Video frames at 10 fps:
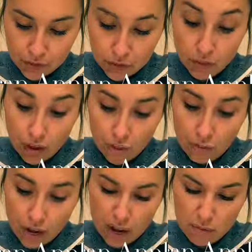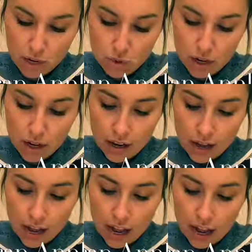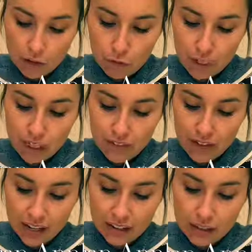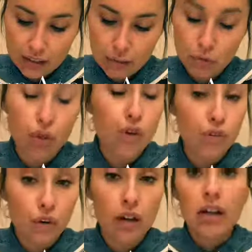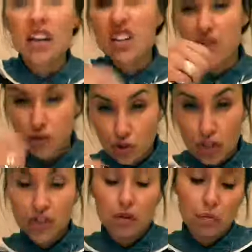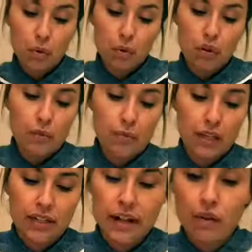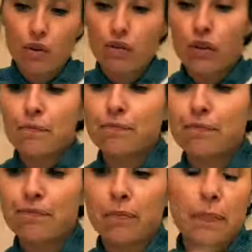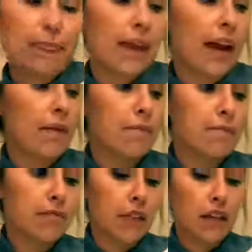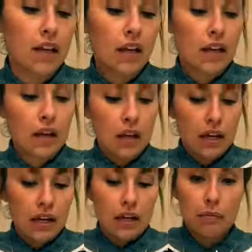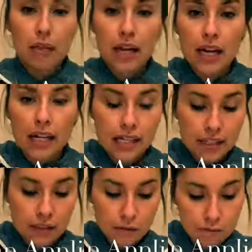so that way I'm sure I have plenty of excess to maneuver, stretch and pull and bring down over. Okay, get my heat.